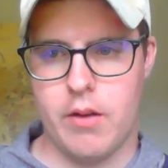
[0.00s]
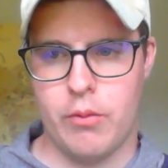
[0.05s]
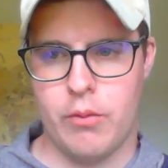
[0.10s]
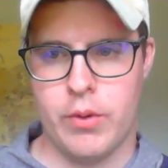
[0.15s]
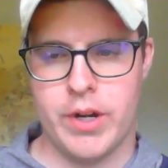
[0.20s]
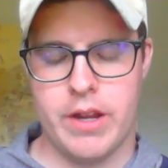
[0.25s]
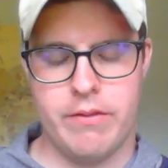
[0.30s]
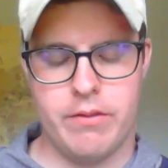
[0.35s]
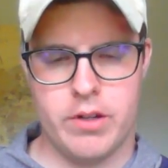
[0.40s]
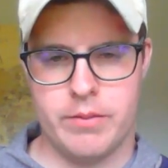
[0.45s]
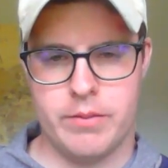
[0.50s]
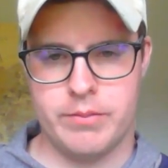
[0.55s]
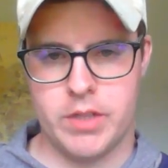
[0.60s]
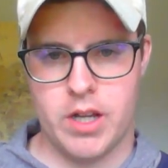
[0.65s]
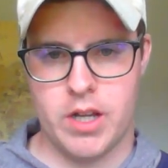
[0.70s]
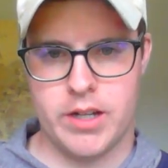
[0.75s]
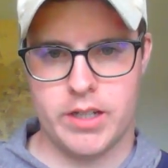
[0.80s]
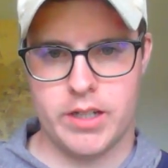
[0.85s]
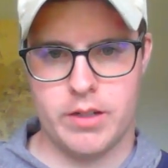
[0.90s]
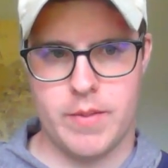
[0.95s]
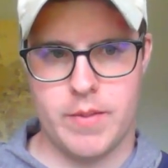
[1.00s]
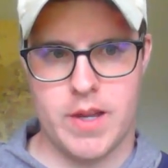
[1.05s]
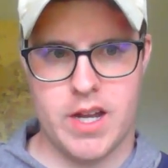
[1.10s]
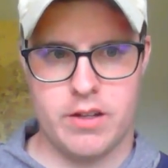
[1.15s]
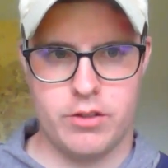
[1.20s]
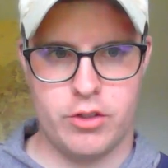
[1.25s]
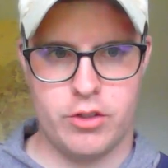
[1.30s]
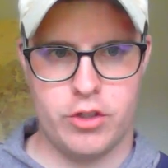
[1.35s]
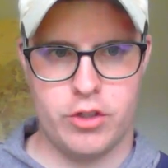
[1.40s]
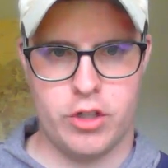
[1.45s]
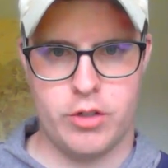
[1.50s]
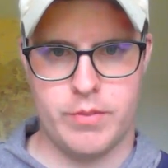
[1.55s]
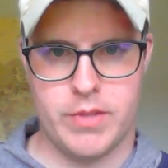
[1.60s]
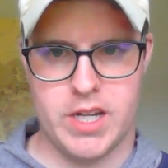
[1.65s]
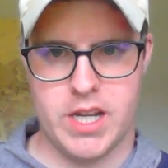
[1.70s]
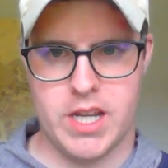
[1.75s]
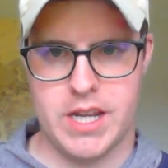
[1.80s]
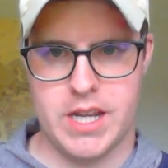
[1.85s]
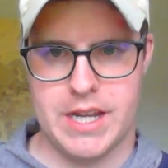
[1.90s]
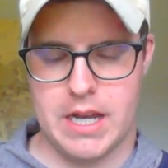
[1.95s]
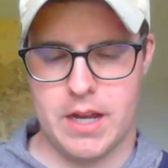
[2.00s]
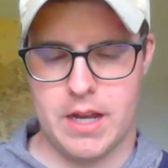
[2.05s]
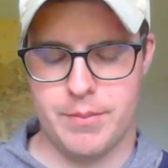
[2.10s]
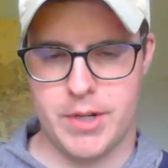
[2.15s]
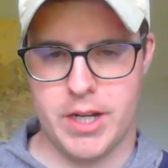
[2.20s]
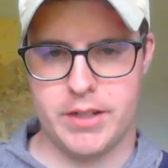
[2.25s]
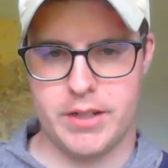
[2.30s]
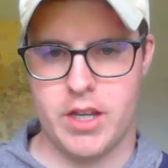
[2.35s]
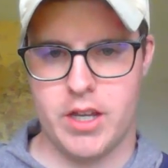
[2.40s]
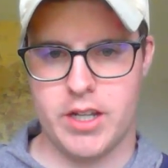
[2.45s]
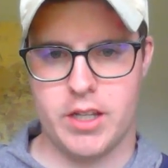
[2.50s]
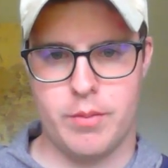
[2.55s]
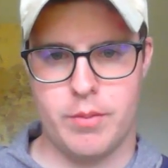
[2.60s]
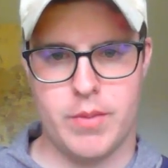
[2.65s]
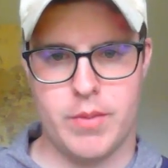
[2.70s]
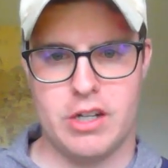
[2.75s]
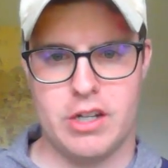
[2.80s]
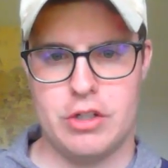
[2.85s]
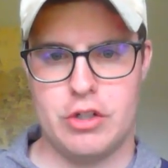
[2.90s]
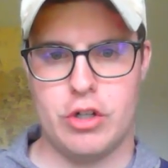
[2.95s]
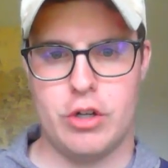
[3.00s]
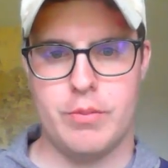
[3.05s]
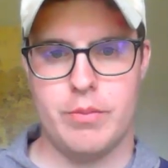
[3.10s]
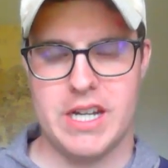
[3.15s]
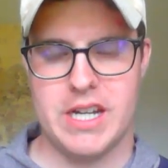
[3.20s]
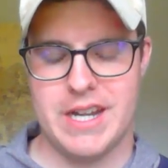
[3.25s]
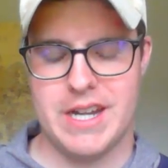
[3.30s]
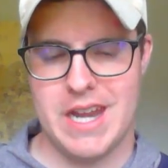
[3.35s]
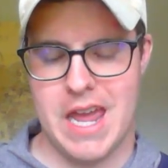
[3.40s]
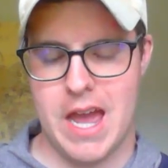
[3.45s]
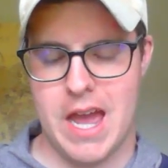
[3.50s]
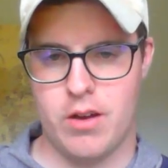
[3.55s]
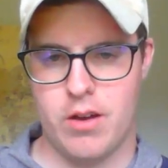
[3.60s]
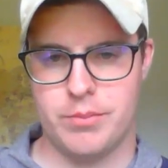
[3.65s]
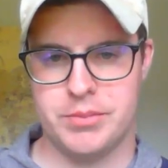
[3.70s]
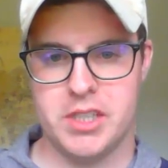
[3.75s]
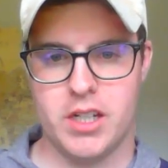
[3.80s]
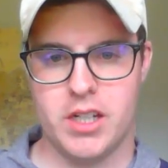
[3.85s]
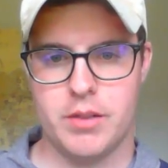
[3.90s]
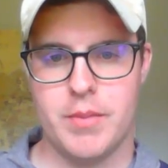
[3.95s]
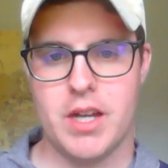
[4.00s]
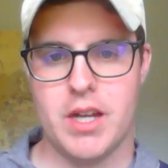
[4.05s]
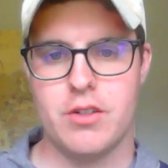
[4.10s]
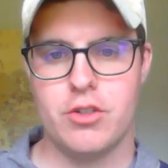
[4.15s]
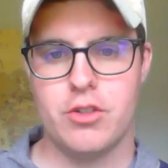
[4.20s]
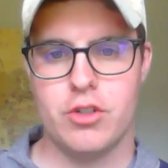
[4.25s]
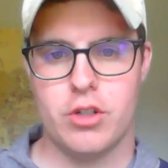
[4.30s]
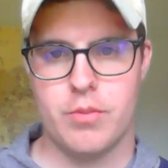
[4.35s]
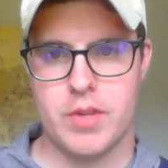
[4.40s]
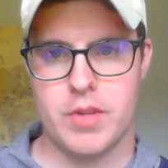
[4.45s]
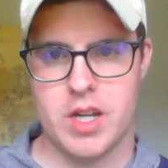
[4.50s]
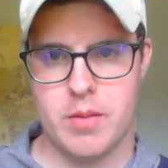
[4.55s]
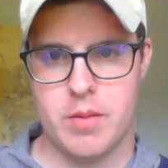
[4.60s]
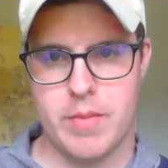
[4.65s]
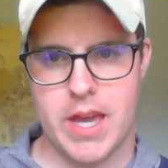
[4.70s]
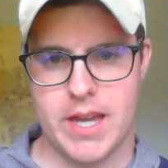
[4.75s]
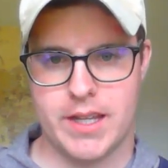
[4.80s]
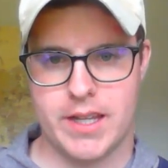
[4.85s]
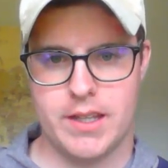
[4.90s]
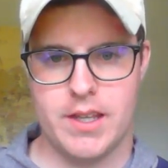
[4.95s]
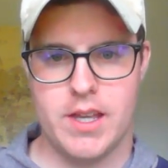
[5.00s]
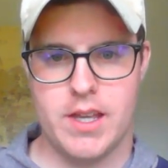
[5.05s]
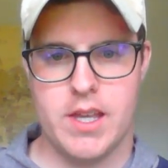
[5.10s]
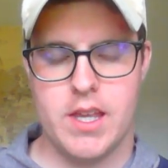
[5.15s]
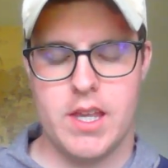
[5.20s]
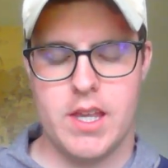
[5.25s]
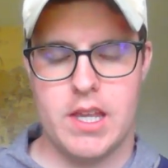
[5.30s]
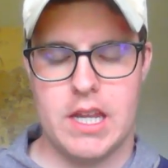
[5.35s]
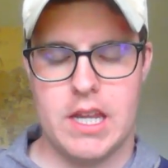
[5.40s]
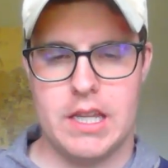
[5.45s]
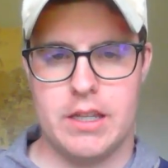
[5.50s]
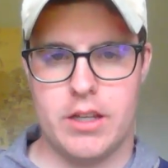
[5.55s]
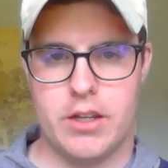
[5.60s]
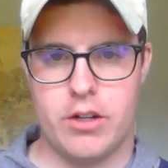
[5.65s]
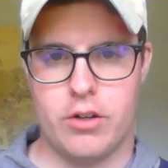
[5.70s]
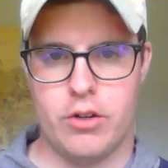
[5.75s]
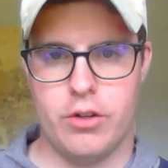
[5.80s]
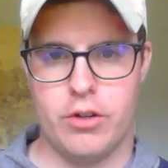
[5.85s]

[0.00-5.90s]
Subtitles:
whenever I'm talking about Germany, I'm not talking about Germany now. I'm talking about Germany back in the